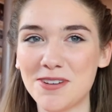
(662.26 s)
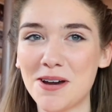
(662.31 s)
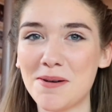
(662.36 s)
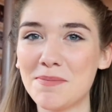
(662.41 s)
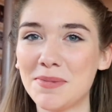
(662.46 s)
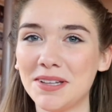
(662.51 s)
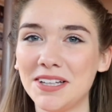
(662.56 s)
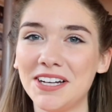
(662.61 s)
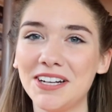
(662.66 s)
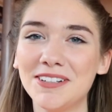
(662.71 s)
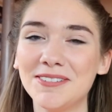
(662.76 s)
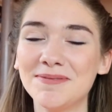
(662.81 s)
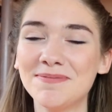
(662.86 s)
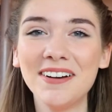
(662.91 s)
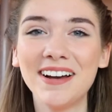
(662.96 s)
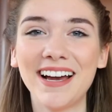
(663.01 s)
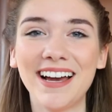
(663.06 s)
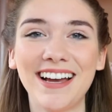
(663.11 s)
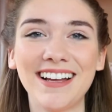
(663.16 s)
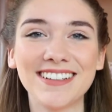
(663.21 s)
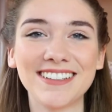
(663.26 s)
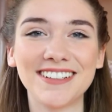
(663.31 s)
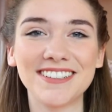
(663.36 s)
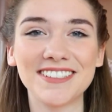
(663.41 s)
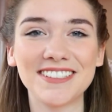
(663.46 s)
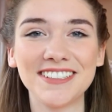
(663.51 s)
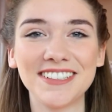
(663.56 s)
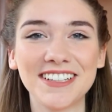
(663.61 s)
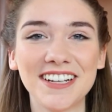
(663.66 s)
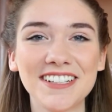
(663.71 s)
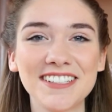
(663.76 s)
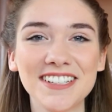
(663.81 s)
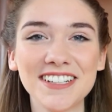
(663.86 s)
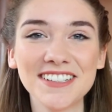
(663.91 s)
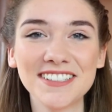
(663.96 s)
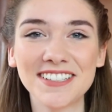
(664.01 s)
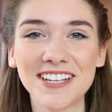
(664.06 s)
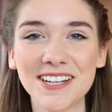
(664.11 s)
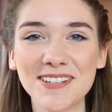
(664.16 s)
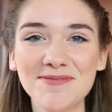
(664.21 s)
down below, and I'll see you guys
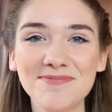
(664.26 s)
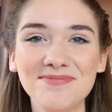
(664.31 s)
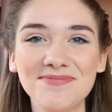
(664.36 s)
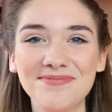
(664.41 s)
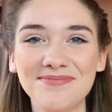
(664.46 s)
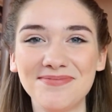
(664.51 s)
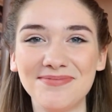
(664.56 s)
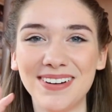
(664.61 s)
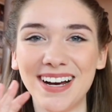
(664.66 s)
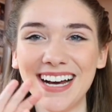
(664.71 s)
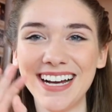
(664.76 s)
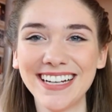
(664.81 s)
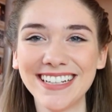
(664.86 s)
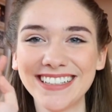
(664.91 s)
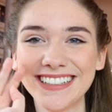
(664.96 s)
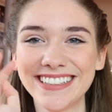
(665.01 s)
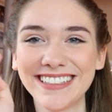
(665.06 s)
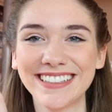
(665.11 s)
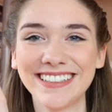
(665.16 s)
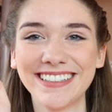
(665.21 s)
next time. Bye!